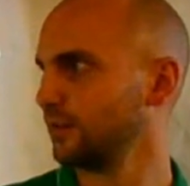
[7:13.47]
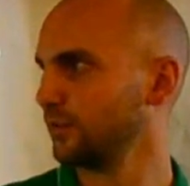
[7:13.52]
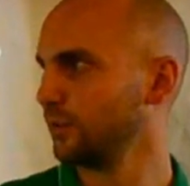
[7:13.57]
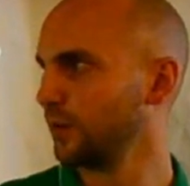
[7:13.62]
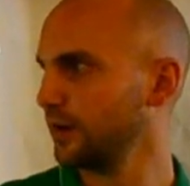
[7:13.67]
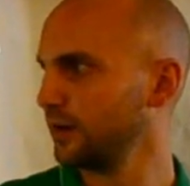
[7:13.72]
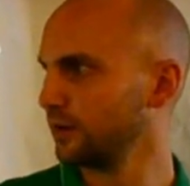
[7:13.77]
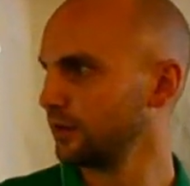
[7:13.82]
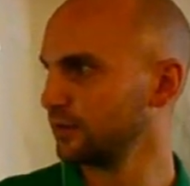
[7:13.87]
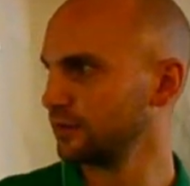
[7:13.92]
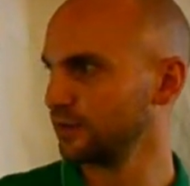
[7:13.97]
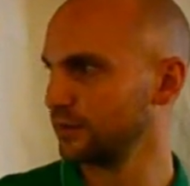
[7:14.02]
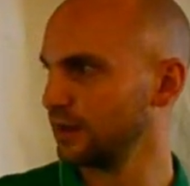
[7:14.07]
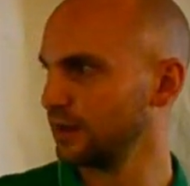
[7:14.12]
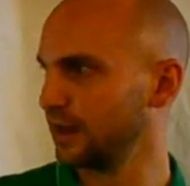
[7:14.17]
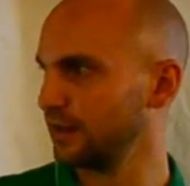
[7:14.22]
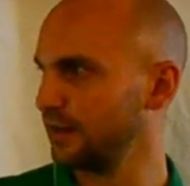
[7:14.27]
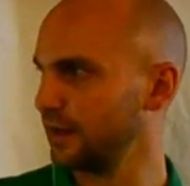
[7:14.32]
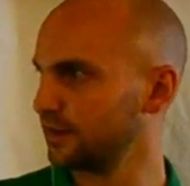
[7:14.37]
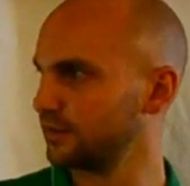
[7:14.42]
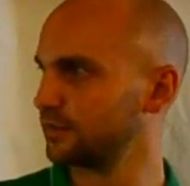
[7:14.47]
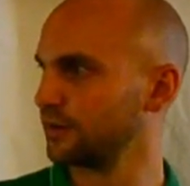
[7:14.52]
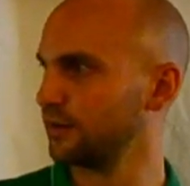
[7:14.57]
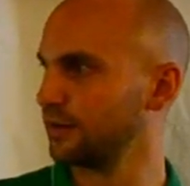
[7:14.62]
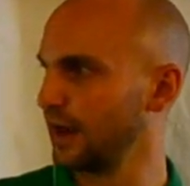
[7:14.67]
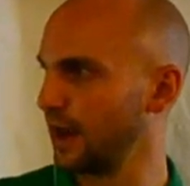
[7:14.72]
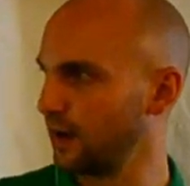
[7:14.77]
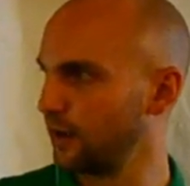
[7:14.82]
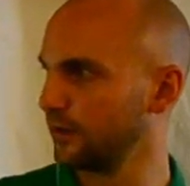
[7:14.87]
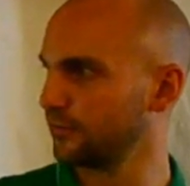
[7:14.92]
So why not do it like this? So
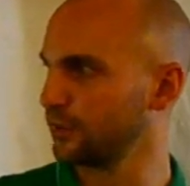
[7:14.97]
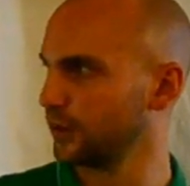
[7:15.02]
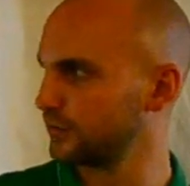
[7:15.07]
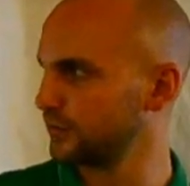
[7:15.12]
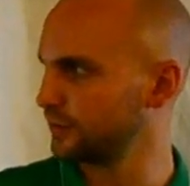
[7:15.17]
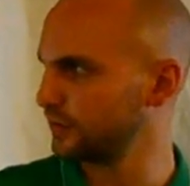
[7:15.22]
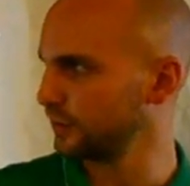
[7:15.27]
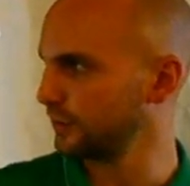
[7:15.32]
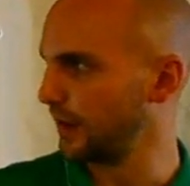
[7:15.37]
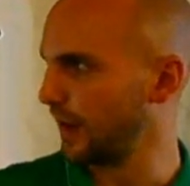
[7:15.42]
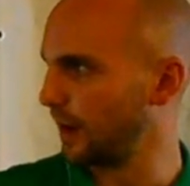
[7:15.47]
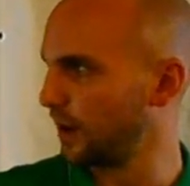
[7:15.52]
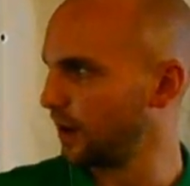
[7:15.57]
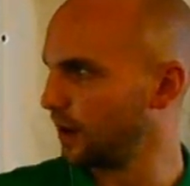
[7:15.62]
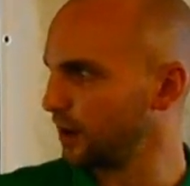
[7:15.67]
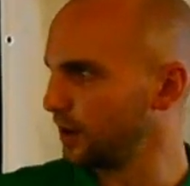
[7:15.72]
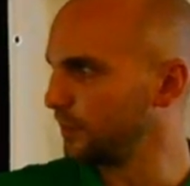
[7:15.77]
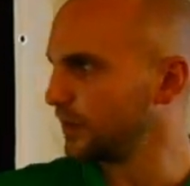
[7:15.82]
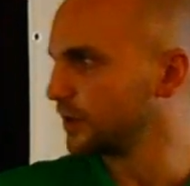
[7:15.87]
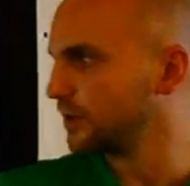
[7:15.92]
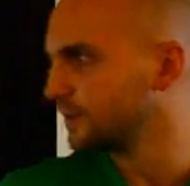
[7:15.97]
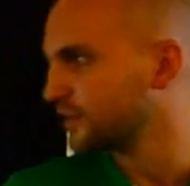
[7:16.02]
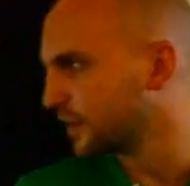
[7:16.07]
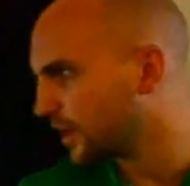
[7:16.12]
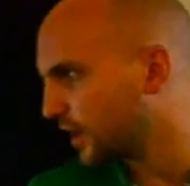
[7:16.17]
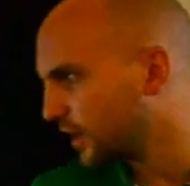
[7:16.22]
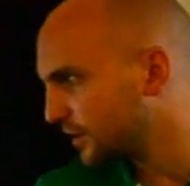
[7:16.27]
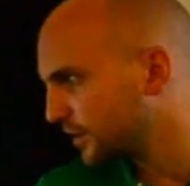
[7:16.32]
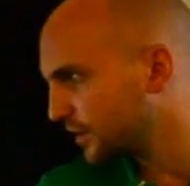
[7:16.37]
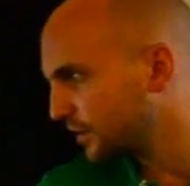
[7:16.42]
now I've got to do that. Oh my goodness,
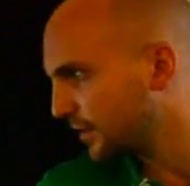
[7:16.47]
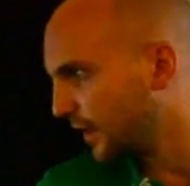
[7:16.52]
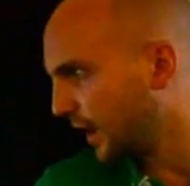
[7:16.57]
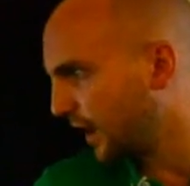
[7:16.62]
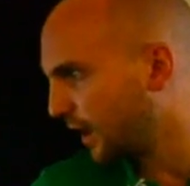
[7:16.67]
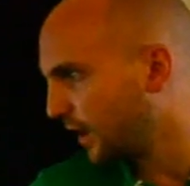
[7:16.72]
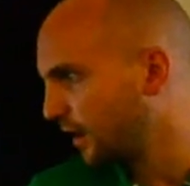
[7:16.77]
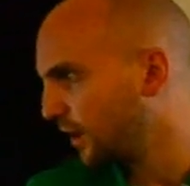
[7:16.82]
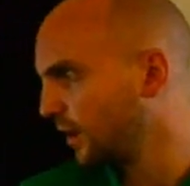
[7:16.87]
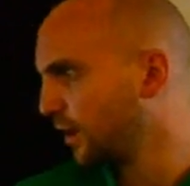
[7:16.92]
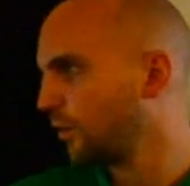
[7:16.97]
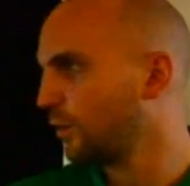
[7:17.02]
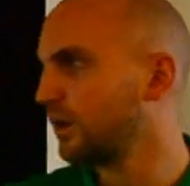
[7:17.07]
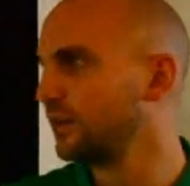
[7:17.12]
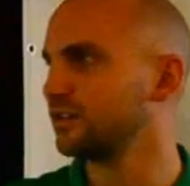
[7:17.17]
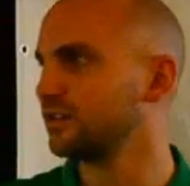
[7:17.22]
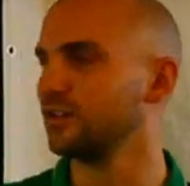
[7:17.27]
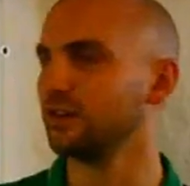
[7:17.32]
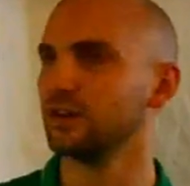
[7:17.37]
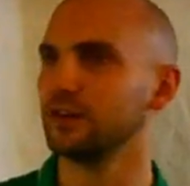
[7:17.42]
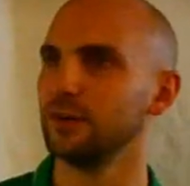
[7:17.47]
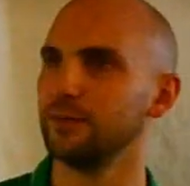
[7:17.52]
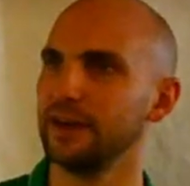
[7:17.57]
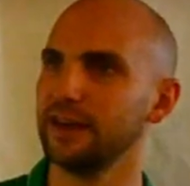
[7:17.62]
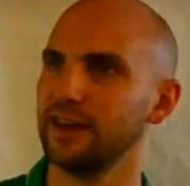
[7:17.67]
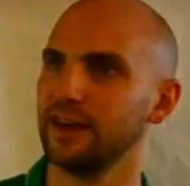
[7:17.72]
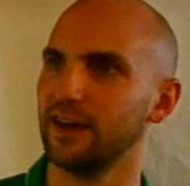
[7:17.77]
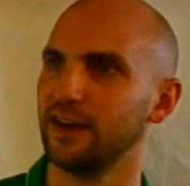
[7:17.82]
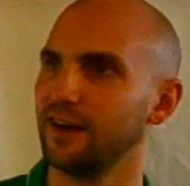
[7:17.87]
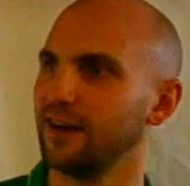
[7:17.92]
I can't do that. Well, it's not going to
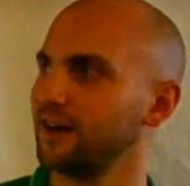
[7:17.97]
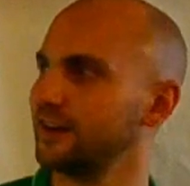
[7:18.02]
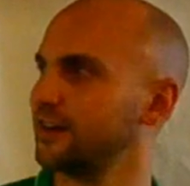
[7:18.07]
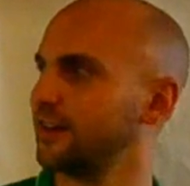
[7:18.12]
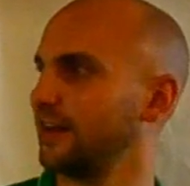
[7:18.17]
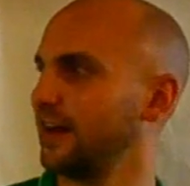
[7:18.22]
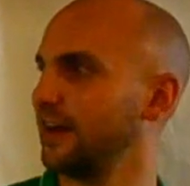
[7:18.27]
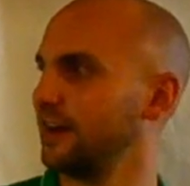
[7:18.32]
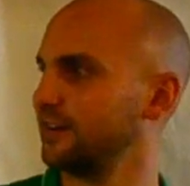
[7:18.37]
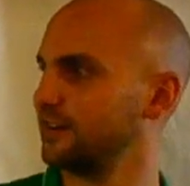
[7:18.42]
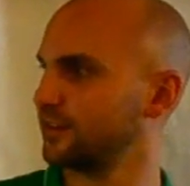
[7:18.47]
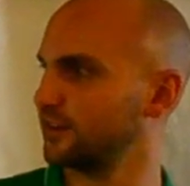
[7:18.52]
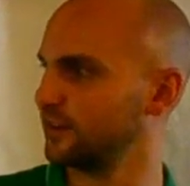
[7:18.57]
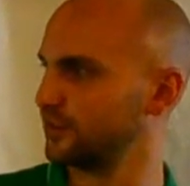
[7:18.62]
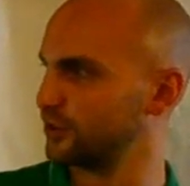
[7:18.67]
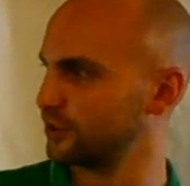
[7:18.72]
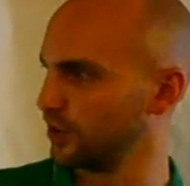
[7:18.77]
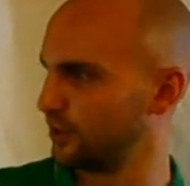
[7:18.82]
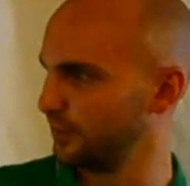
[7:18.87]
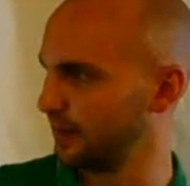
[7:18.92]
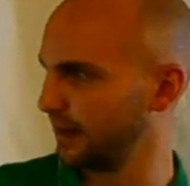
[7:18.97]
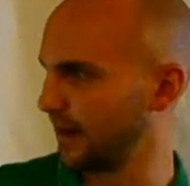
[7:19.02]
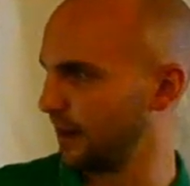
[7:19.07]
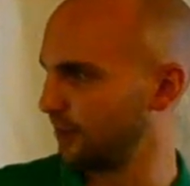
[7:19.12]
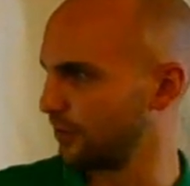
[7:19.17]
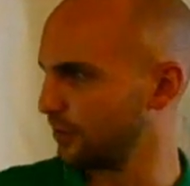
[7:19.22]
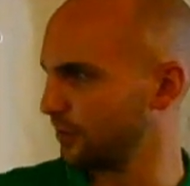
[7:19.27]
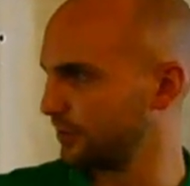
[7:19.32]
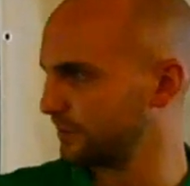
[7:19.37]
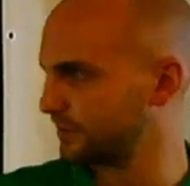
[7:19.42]
make it harder then. It's going to show me an
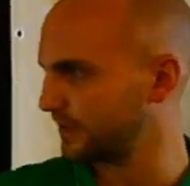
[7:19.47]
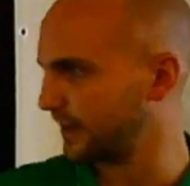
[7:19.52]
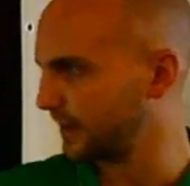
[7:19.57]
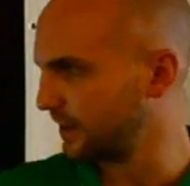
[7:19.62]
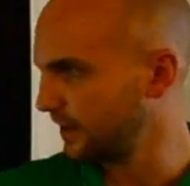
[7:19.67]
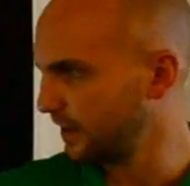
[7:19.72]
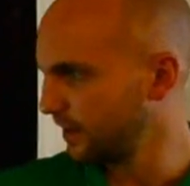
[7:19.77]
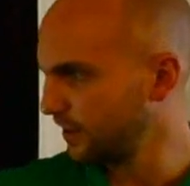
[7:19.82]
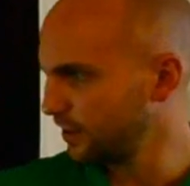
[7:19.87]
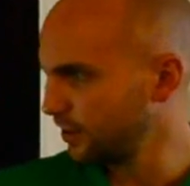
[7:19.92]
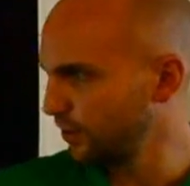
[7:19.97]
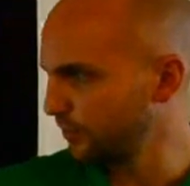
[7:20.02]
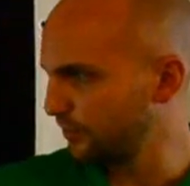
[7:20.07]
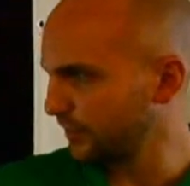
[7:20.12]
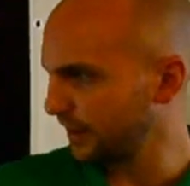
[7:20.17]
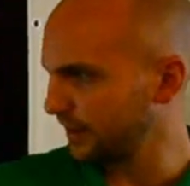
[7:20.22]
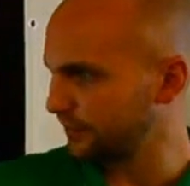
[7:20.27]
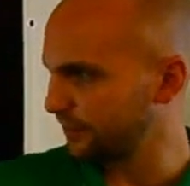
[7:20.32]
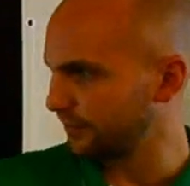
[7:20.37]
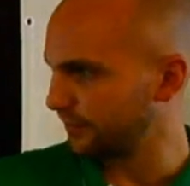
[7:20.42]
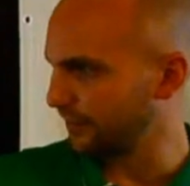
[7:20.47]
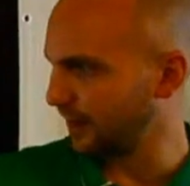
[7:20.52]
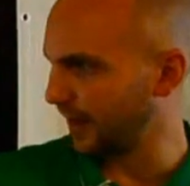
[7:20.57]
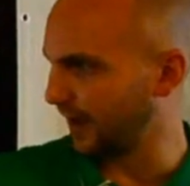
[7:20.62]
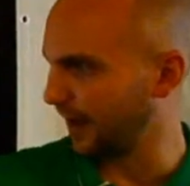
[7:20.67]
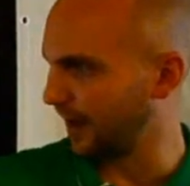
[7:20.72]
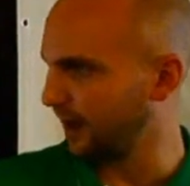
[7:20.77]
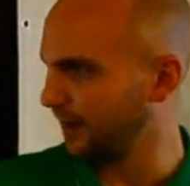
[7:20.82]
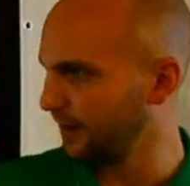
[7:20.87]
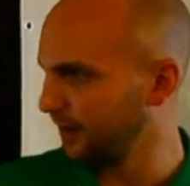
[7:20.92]
arrow and say, you play
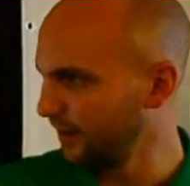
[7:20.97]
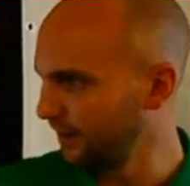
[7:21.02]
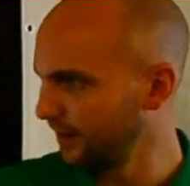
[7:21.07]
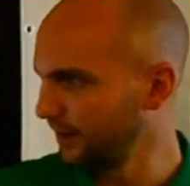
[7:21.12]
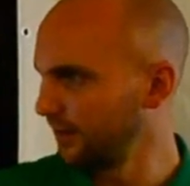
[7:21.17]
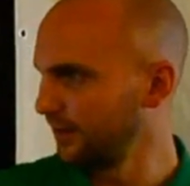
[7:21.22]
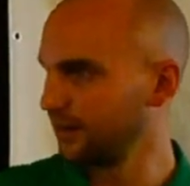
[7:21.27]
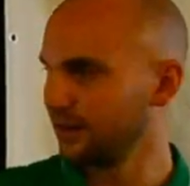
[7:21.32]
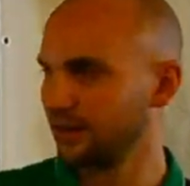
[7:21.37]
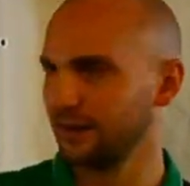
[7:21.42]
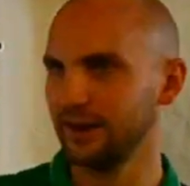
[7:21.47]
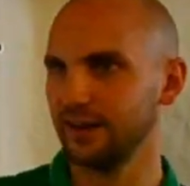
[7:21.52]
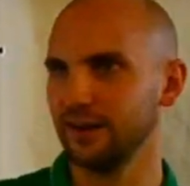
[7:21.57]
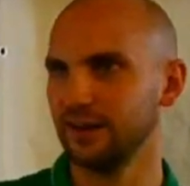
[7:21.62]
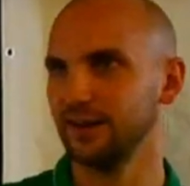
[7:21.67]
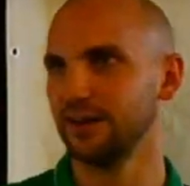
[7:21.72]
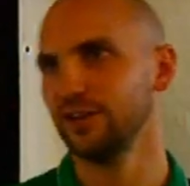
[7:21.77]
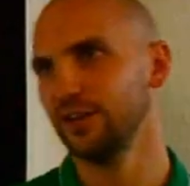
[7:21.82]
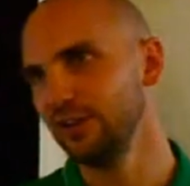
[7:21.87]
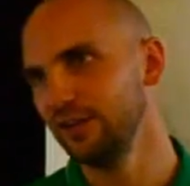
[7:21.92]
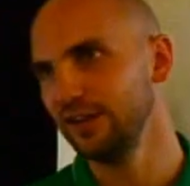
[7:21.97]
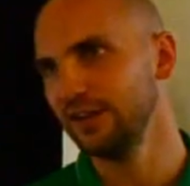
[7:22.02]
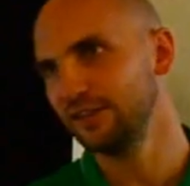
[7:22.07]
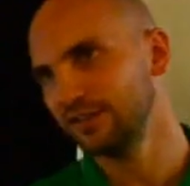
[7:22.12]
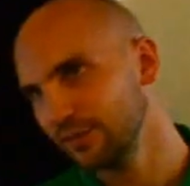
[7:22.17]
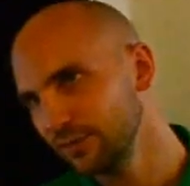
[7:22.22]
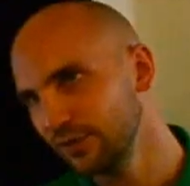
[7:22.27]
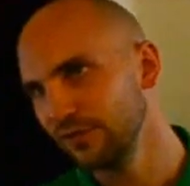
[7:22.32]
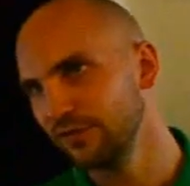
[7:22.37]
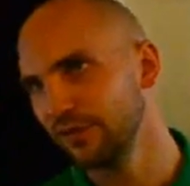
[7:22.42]
flat, right? You need
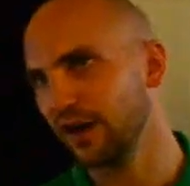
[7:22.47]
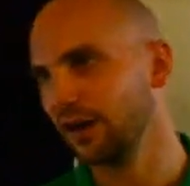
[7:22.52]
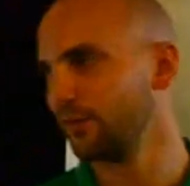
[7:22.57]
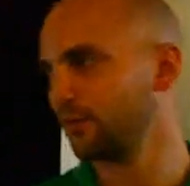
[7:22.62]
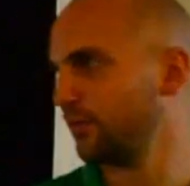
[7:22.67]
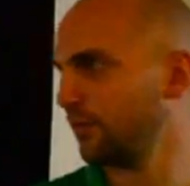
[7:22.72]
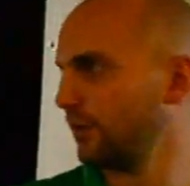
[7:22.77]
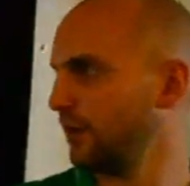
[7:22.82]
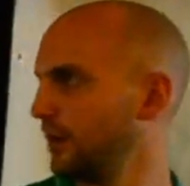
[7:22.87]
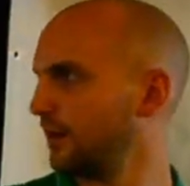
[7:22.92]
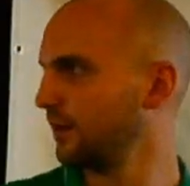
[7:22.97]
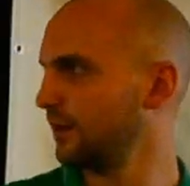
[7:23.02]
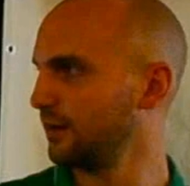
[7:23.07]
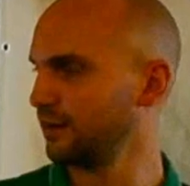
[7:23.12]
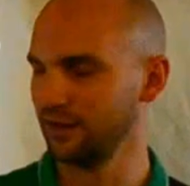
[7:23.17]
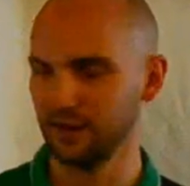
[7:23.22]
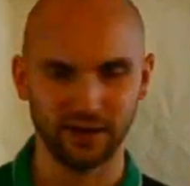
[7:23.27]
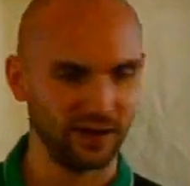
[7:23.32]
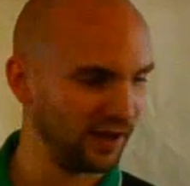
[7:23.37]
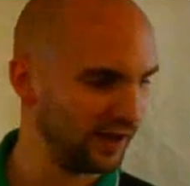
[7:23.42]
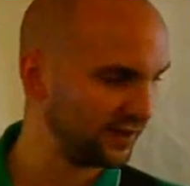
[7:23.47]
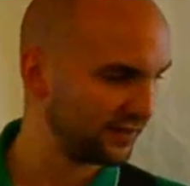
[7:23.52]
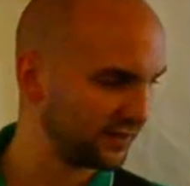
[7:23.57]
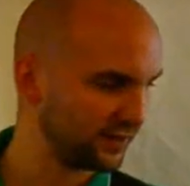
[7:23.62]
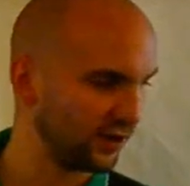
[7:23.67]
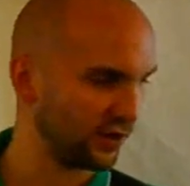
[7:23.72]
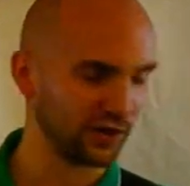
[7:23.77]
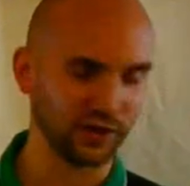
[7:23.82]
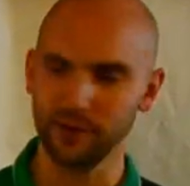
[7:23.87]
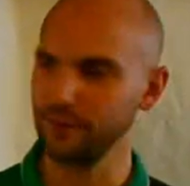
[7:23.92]
to move up one. And
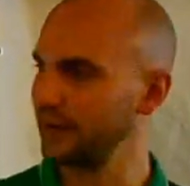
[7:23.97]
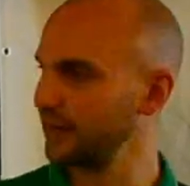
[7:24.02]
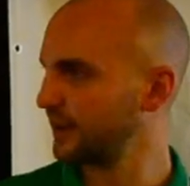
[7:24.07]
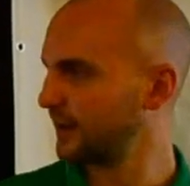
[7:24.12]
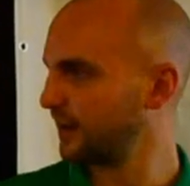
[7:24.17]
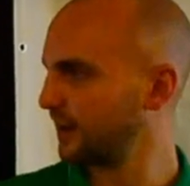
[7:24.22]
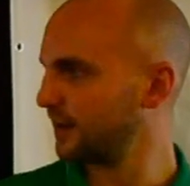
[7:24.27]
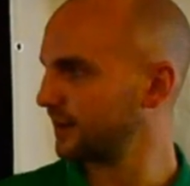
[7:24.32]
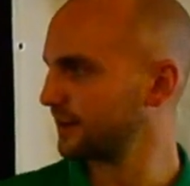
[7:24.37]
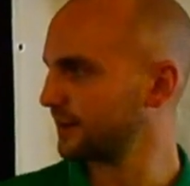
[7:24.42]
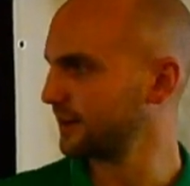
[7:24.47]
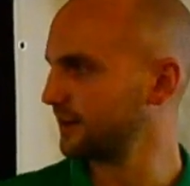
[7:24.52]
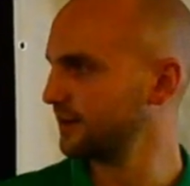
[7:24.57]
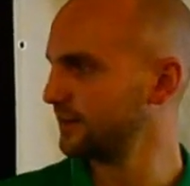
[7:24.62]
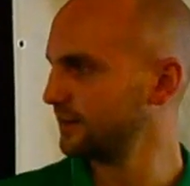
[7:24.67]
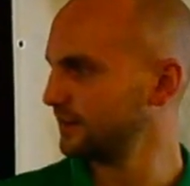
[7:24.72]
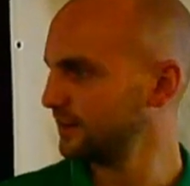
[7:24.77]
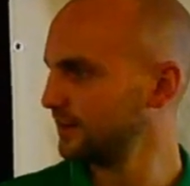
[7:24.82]
it's not going to make it harder.